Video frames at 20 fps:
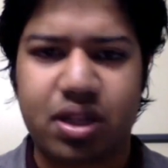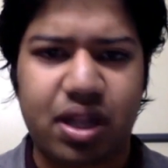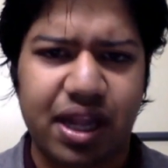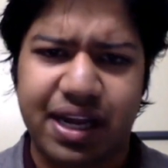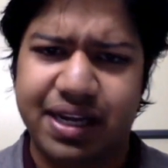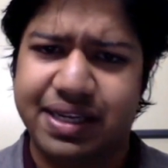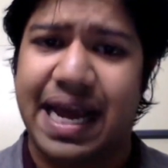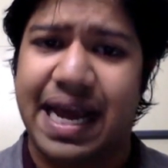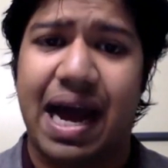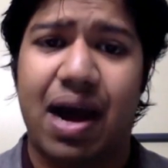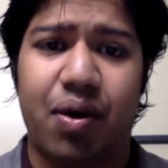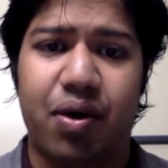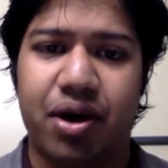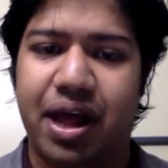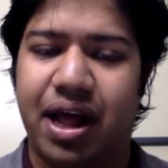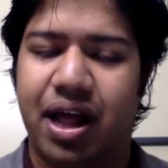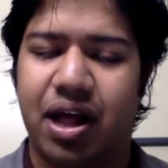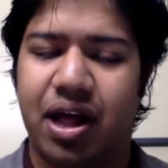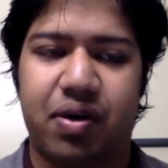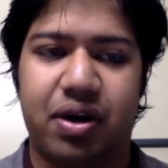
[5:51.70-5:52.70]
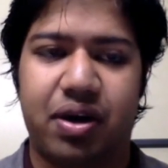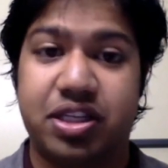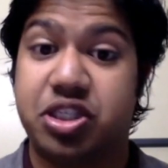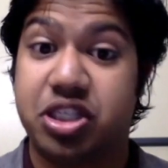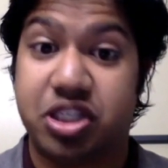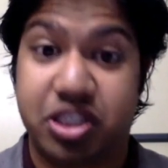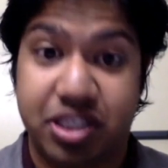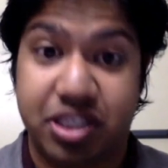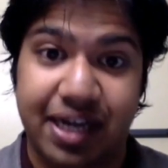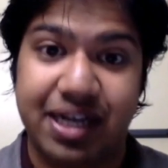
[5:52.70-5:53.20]
a DAO and algorithm such
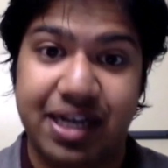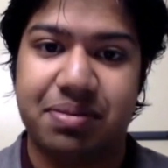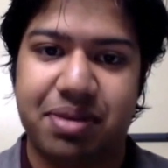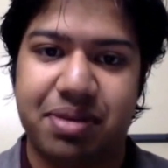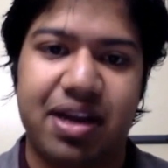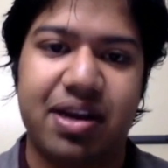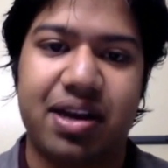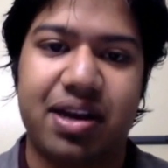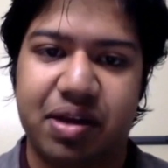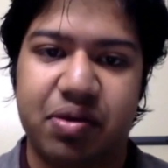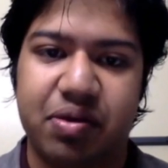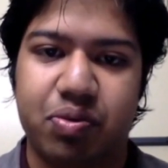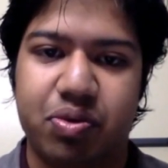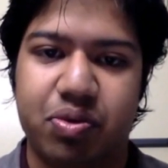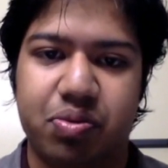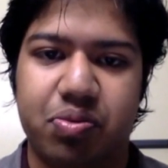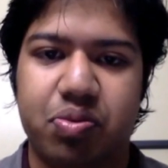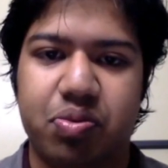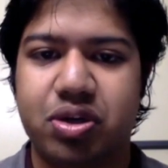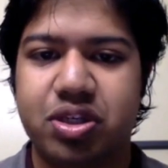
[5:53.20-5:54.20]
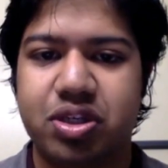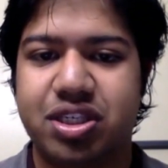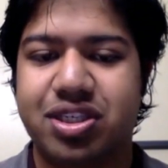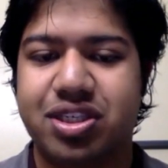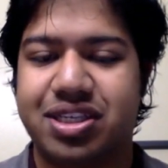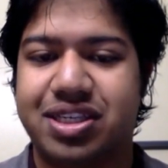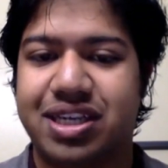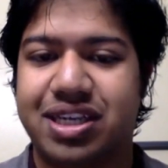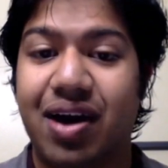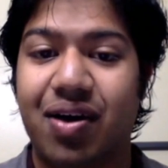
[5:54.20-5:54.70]
as Tiny Man, which is a
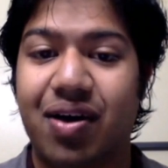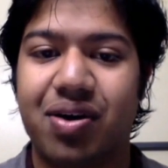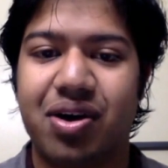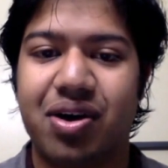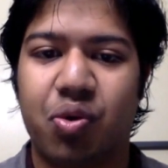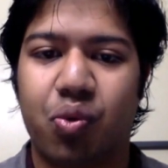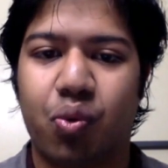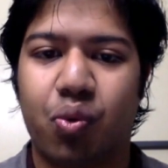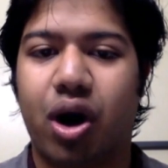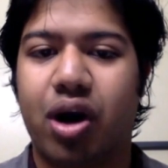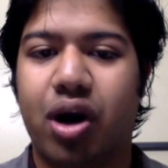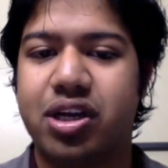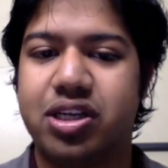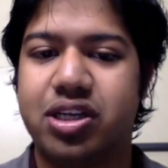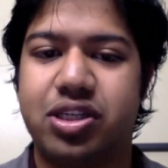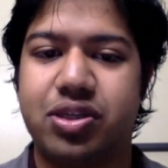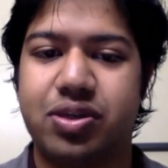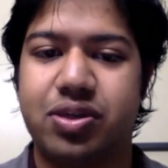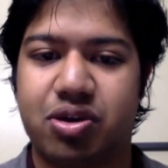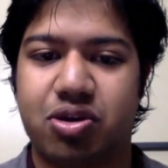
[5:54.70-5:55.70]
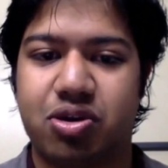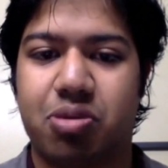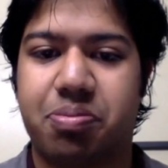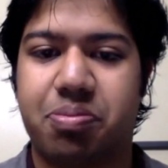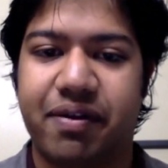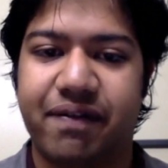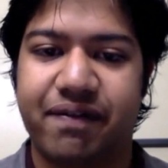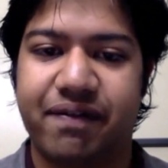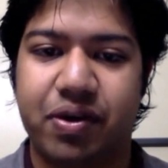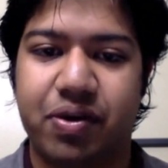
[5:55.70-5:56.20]
DAO, wanted to
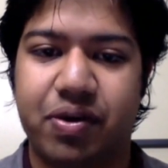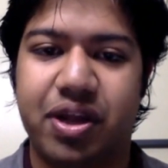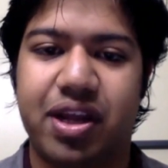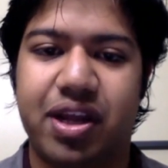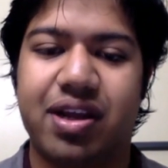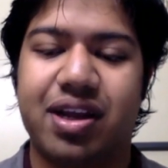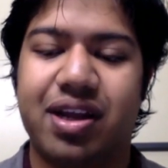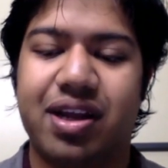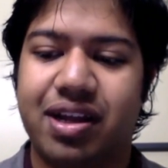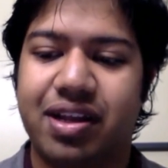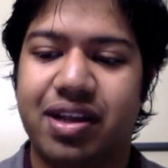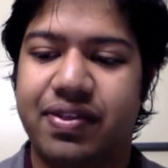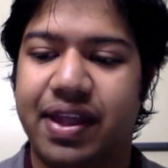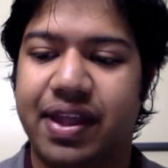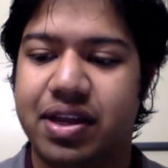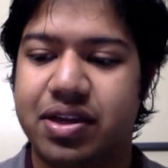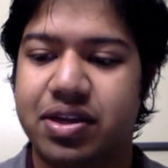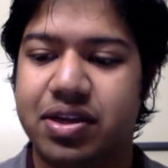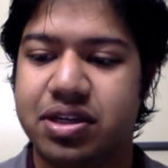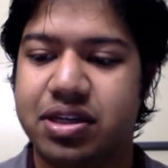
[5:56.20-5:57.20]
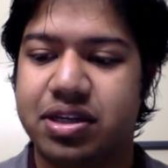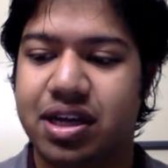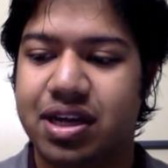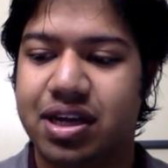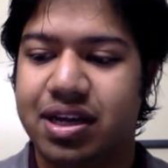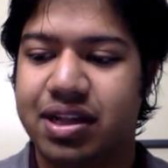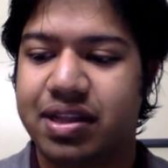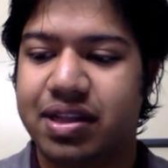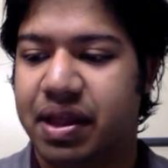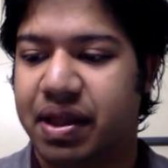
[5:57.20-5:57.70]
incorporate voting, they could
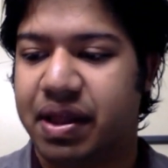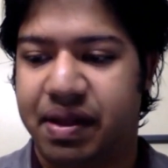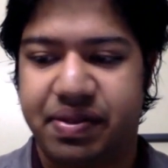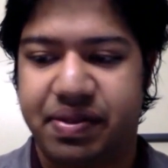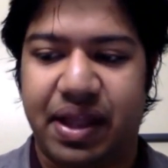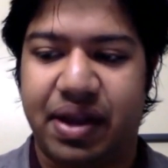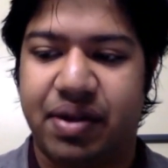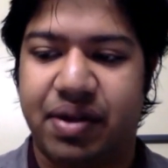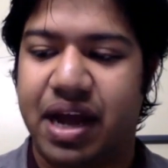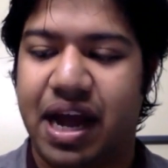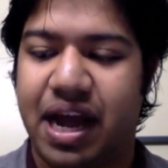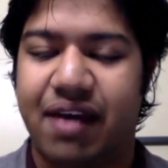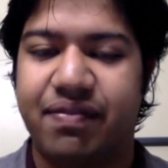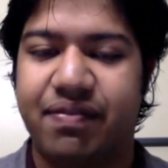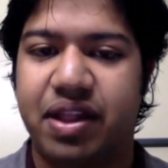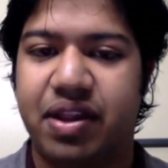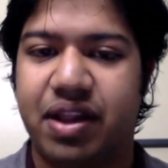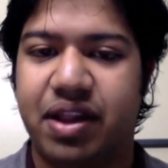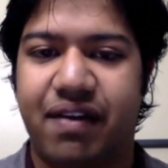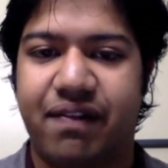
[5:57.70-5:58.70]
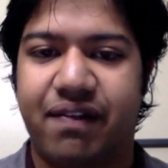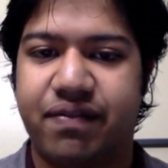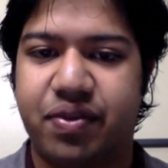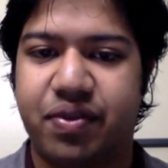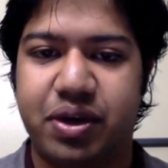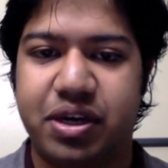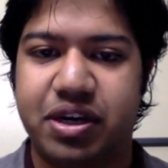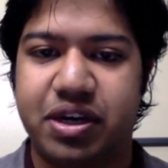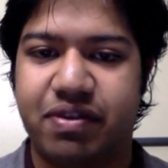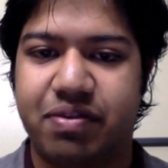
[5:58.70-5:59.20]
they could have they'll have
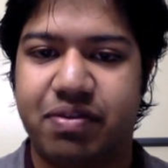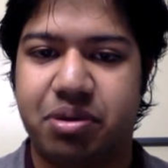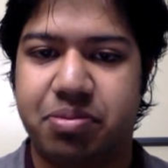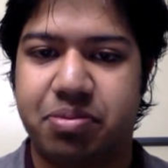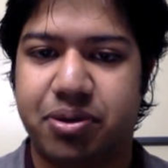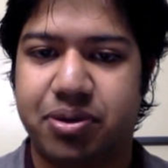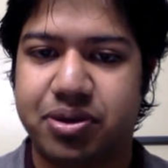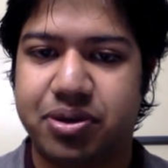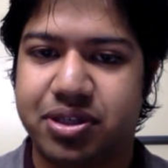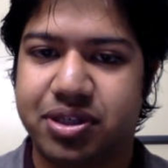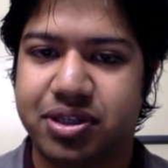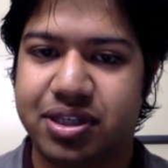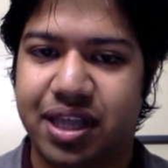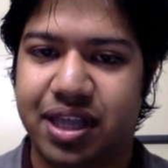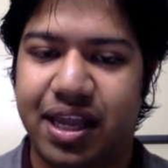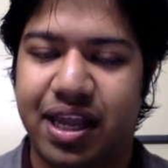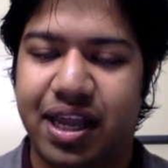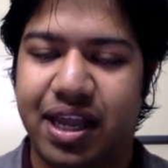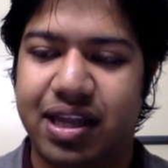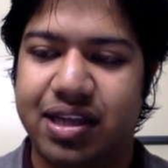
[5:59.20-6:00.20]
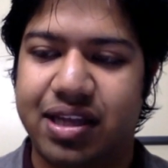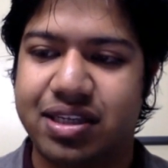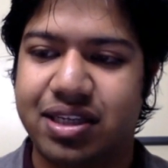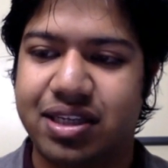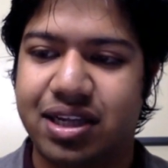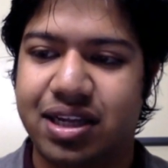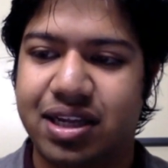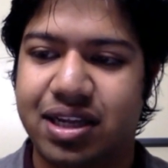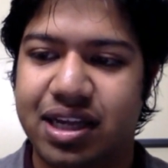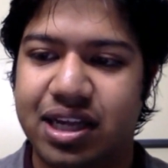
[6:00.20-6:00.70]
three different proposals, and
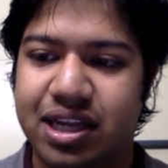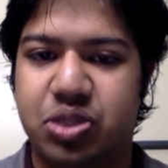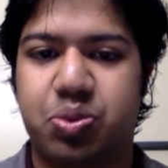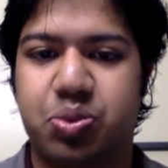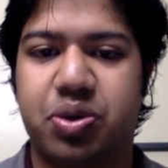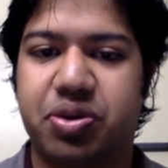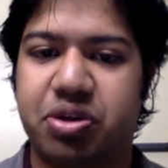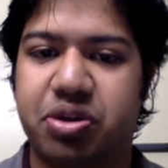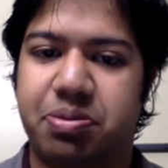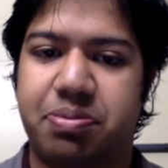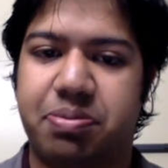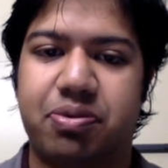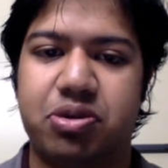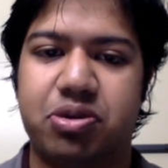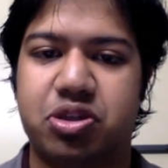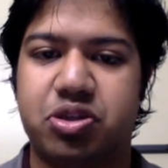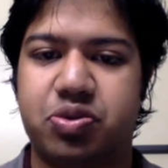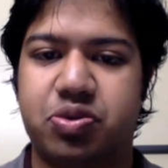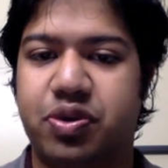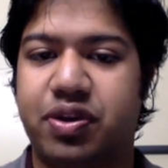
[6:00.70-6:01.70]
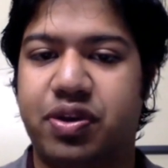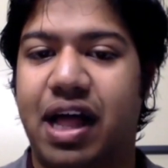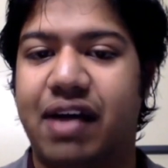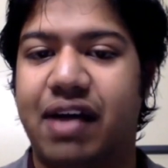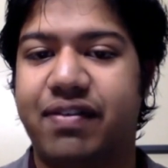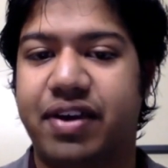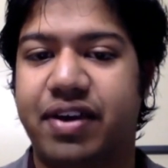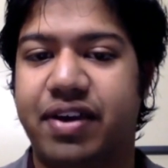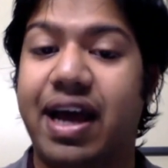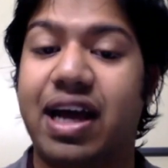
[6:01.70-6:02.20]
each one of those proposals will have
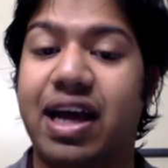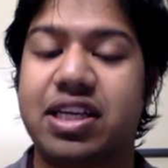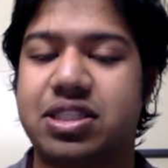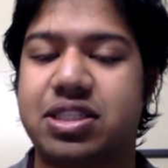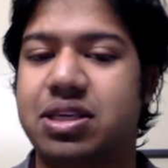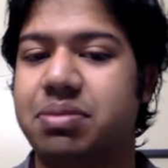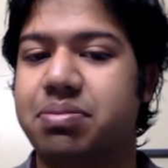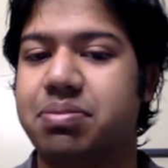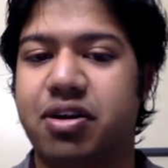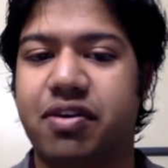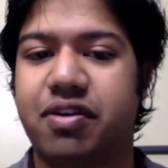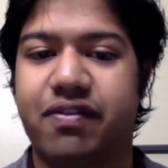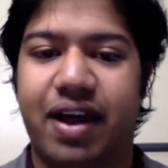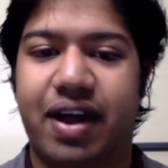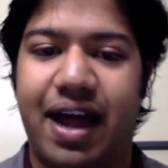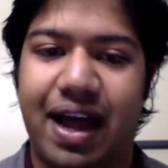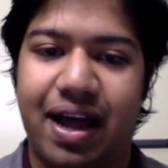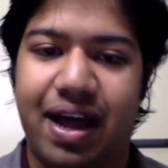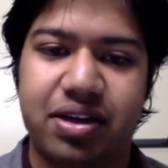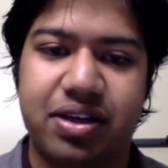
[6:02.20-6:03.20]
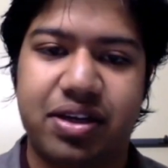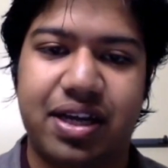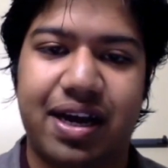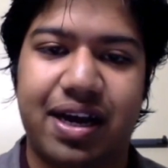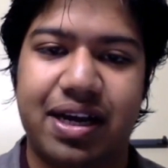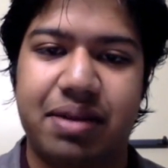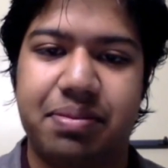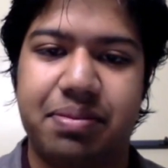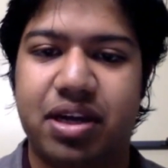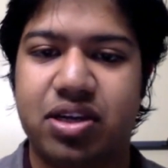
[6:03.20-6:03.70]
an X number of
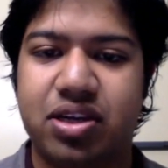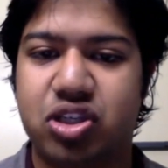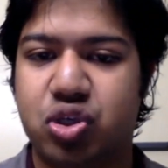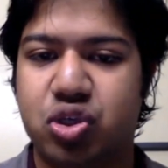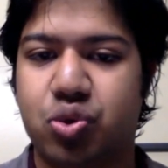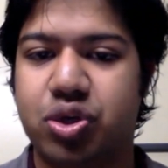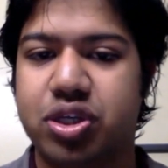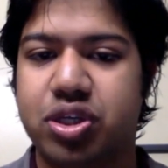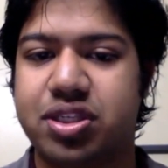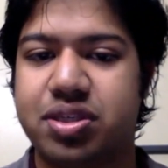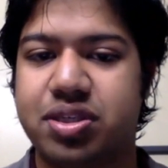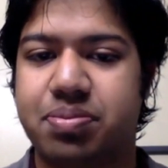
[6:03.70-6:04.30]
Tiny Man choice